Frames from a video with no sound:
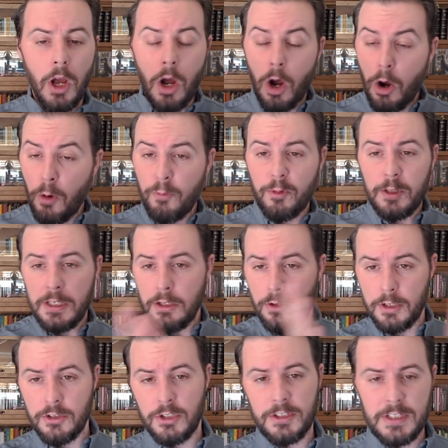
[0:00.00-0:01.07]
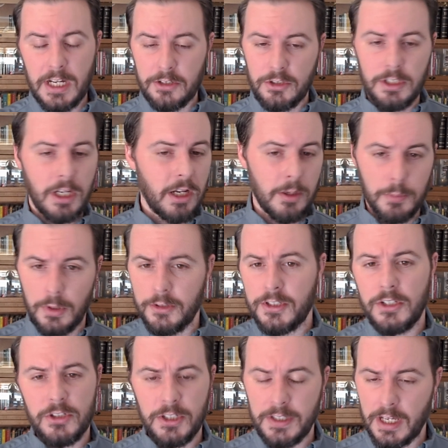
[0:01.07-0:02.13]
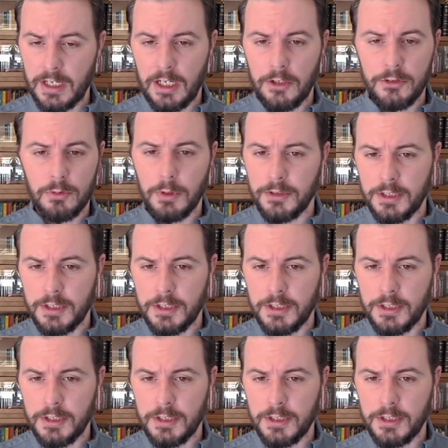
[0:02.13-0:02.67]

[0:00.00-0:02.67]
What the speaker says: Hopefully you can just actually kind of partition that elsewhere,